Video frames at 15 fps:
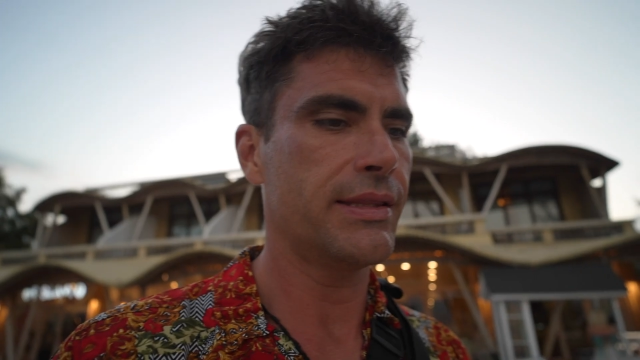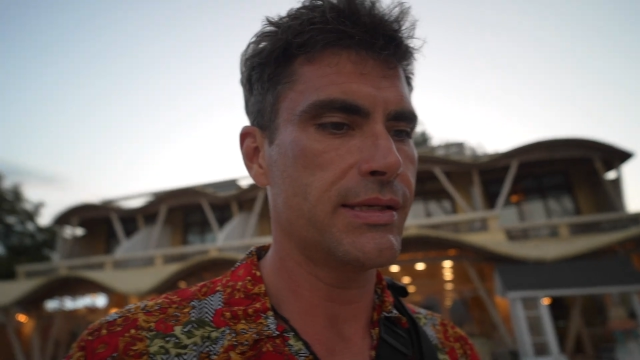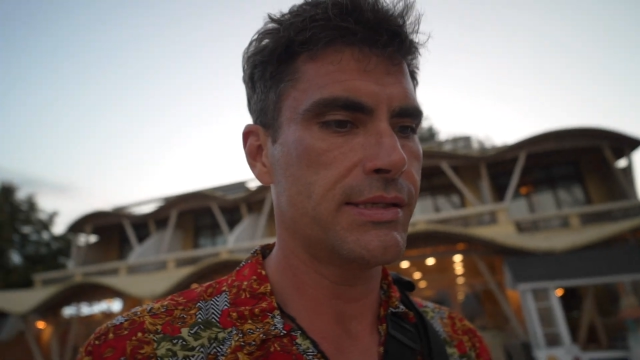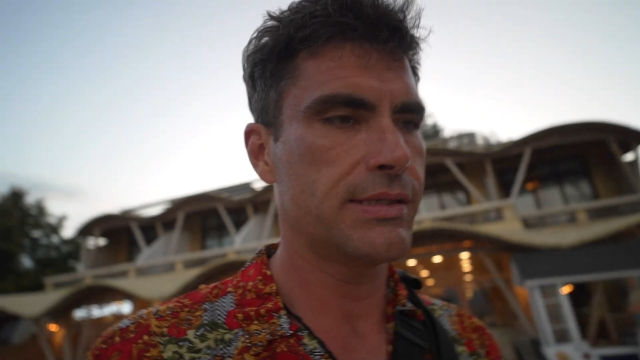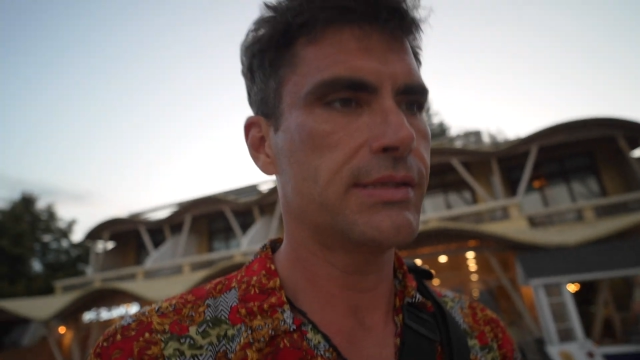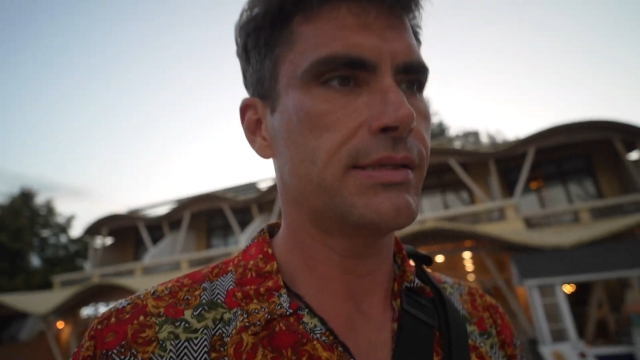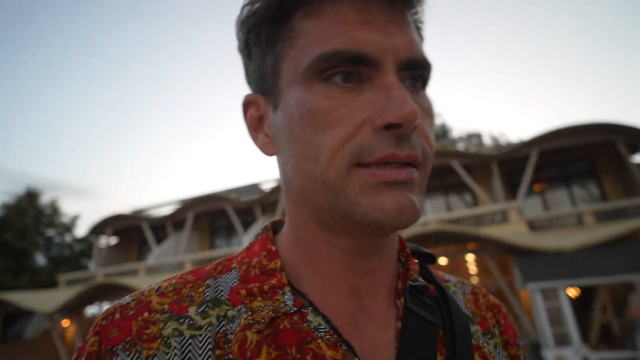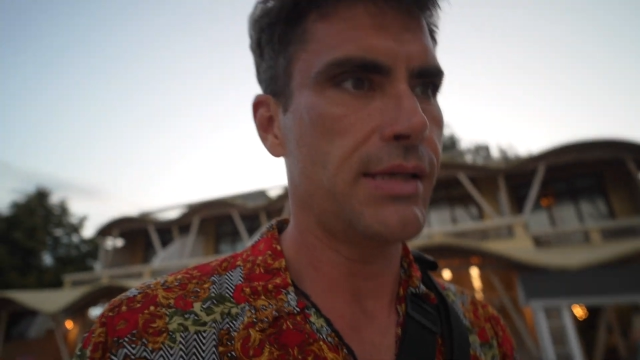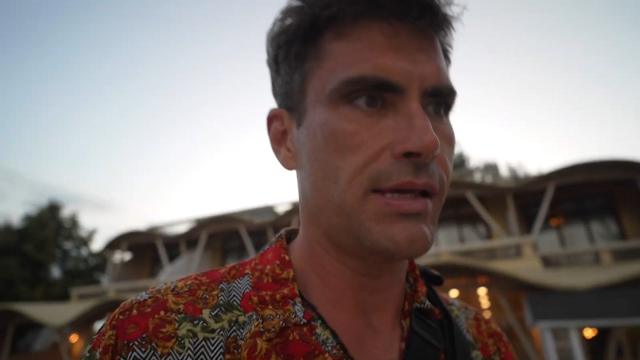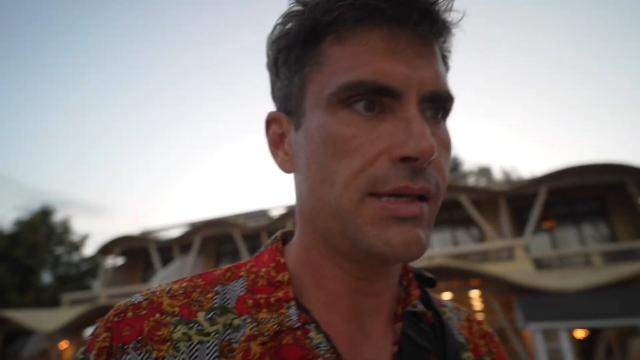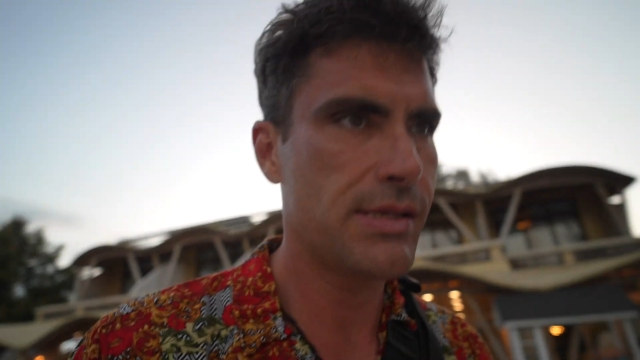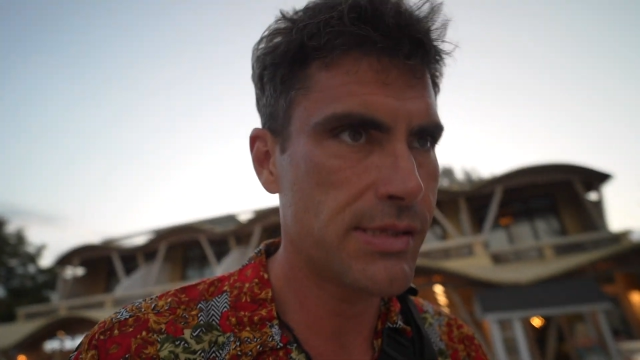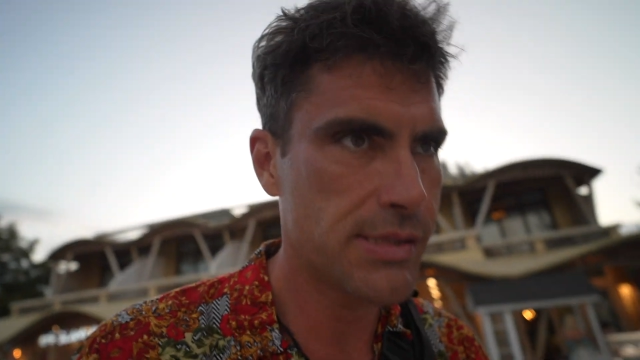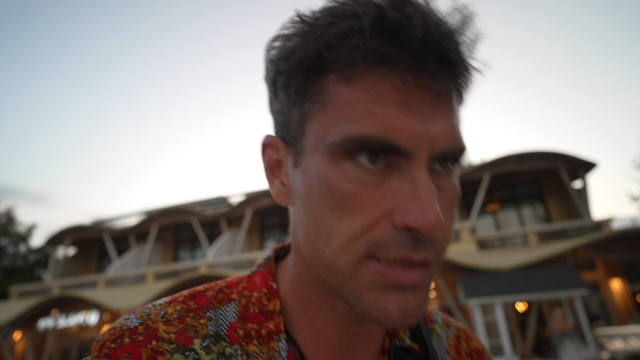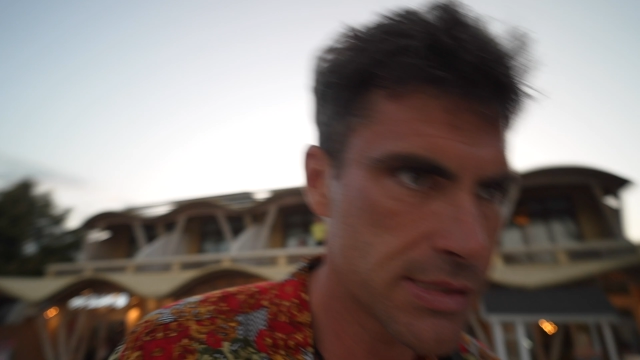This
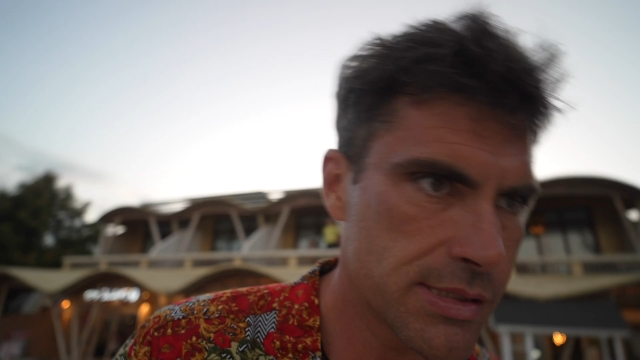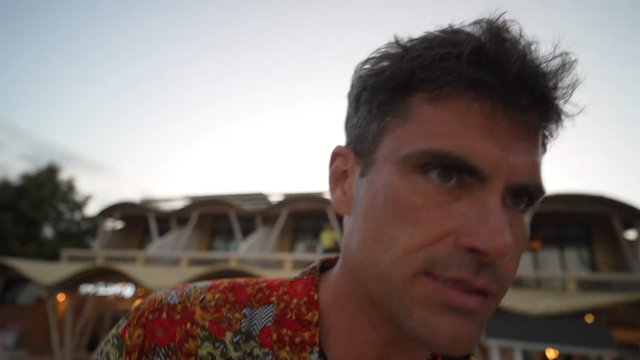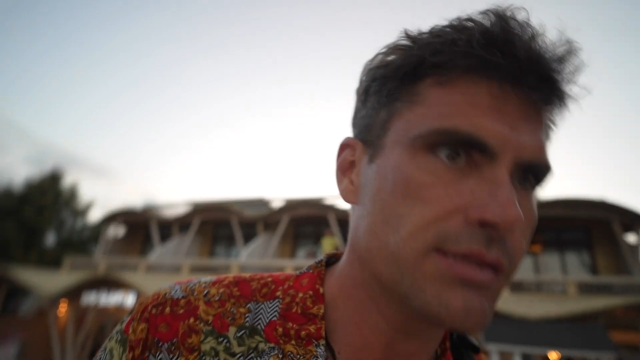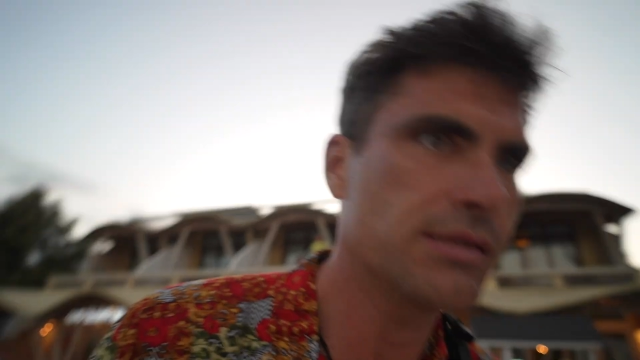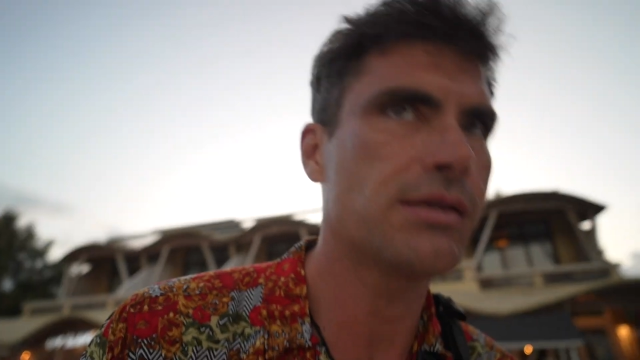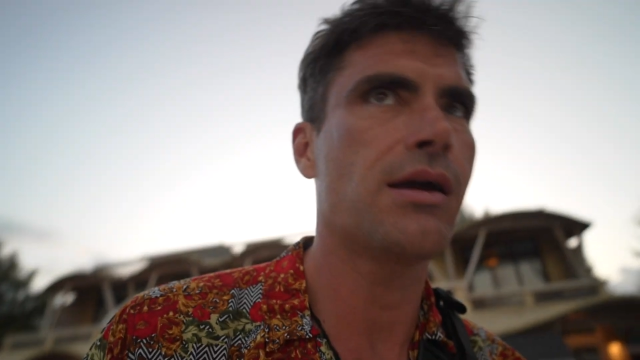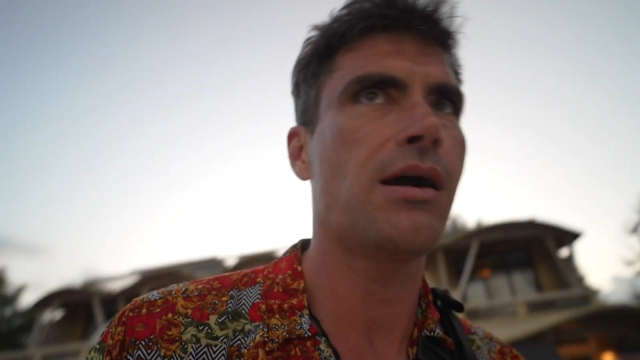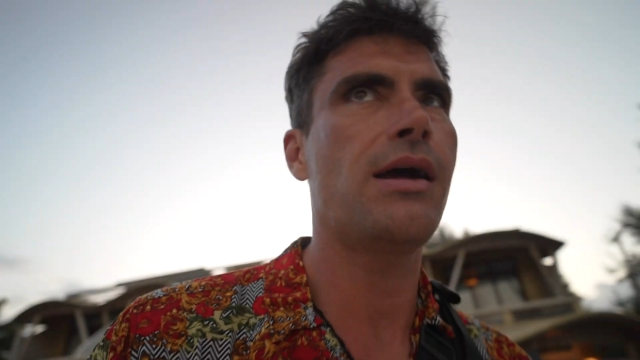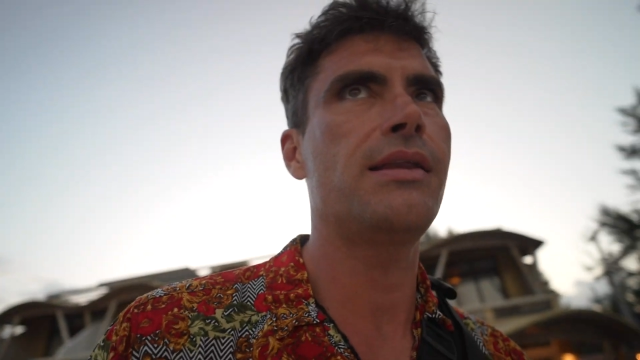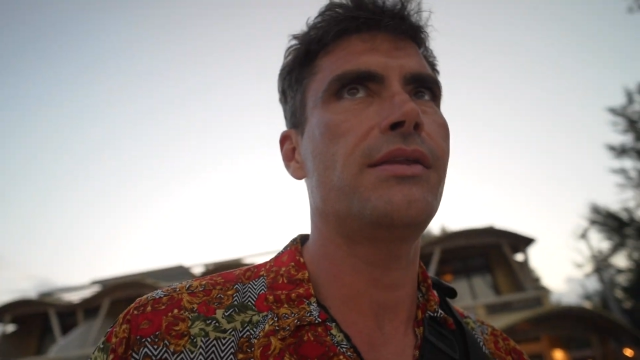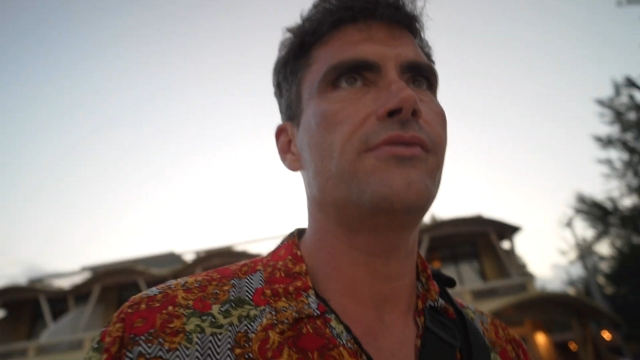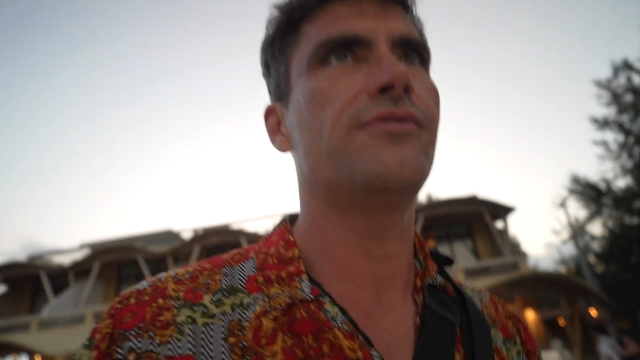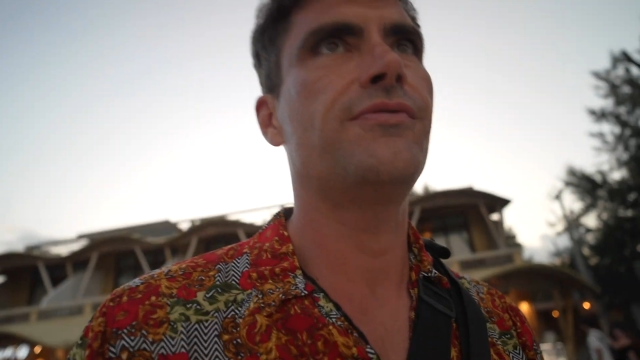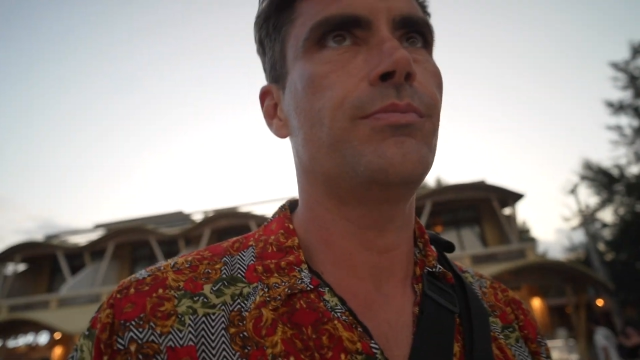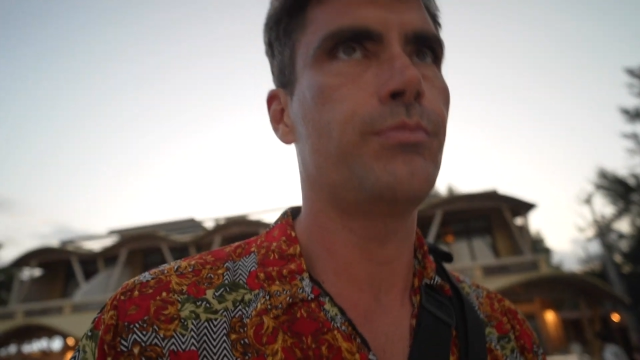is kind
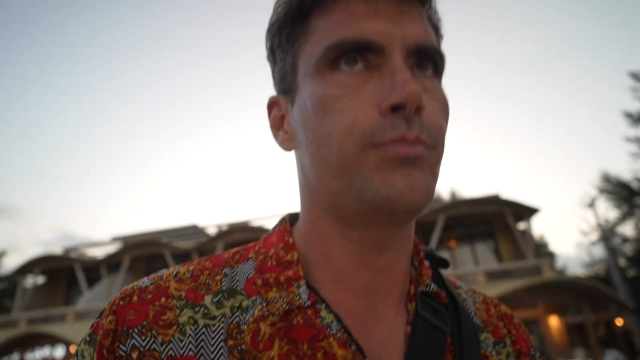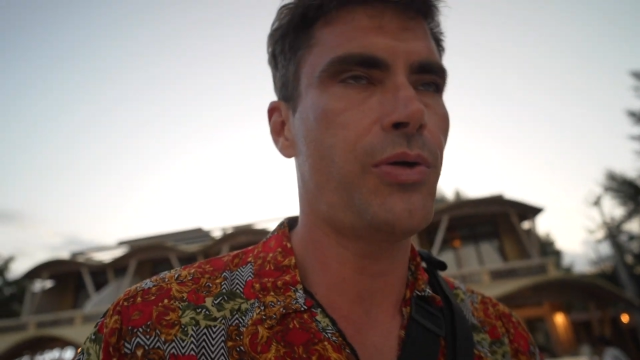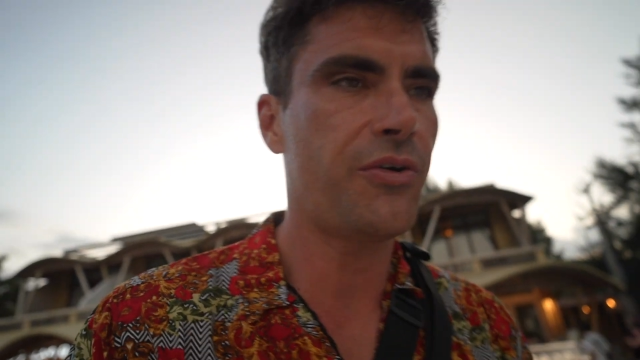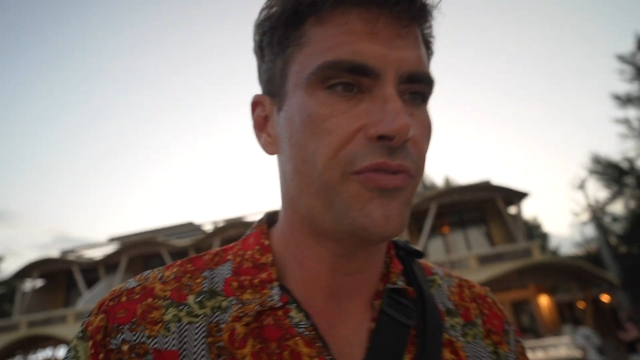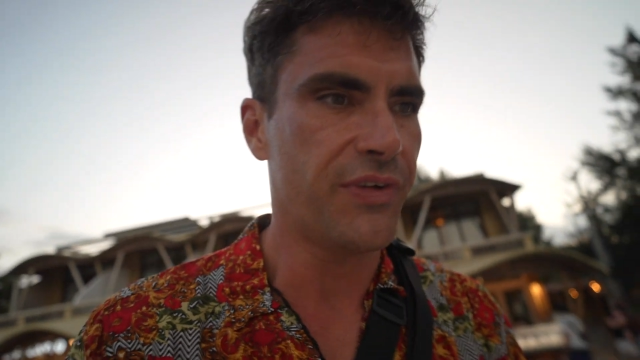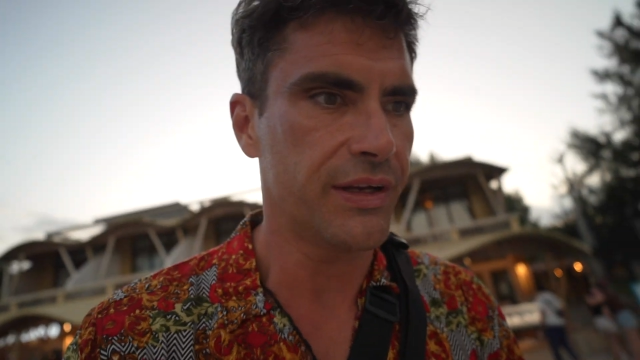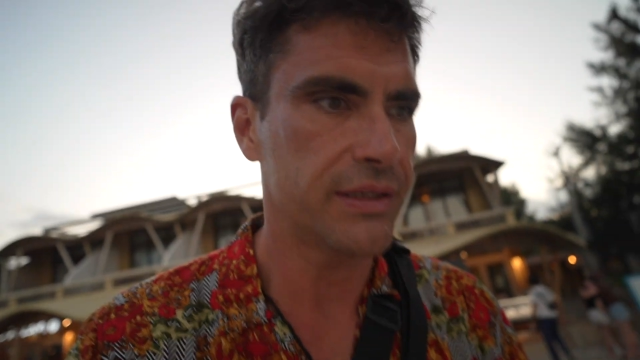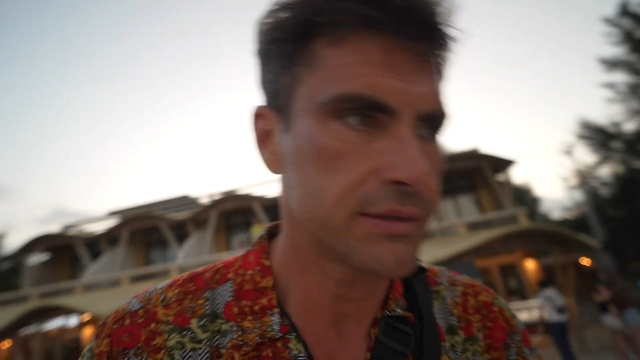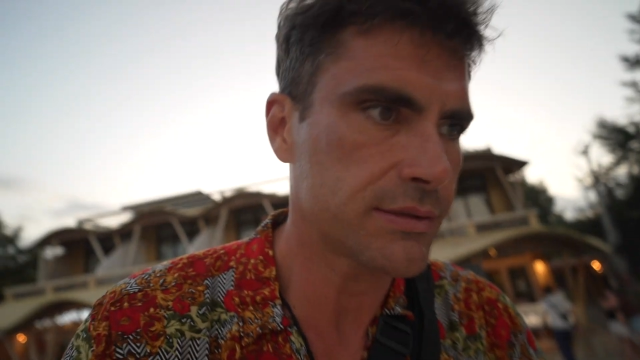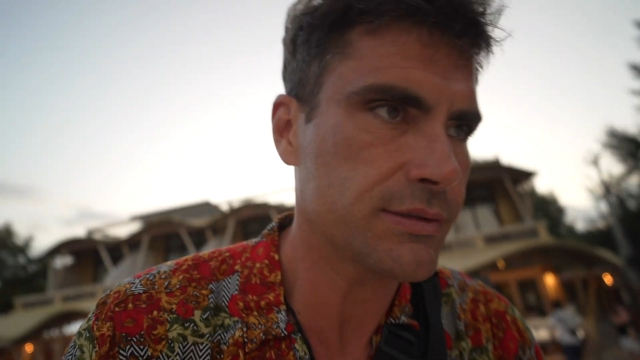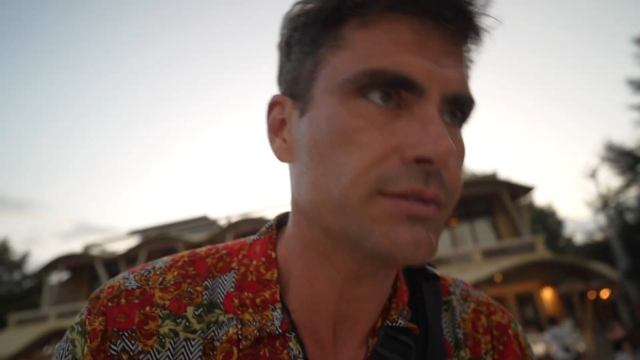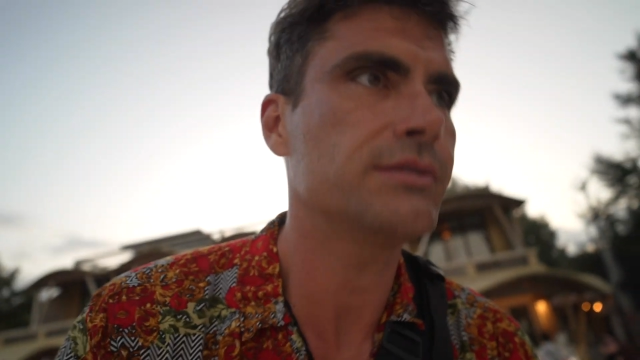of perfect.